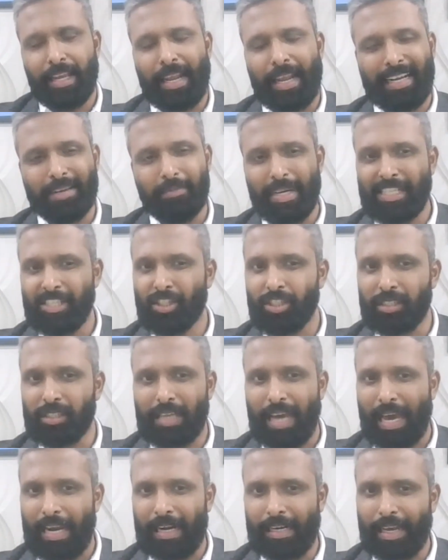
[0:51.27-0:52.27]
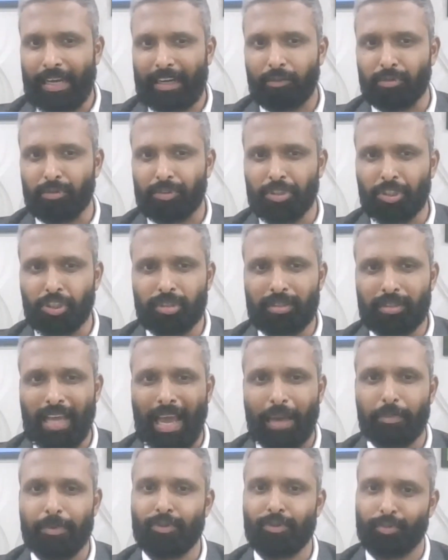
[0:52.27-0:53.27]
Like I mentioned, talent acquisition
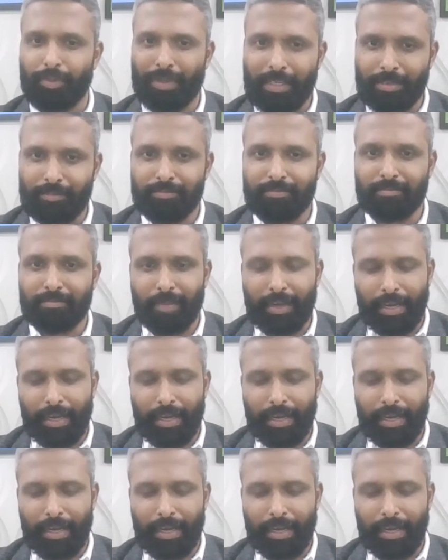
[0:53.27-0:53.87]
happened to be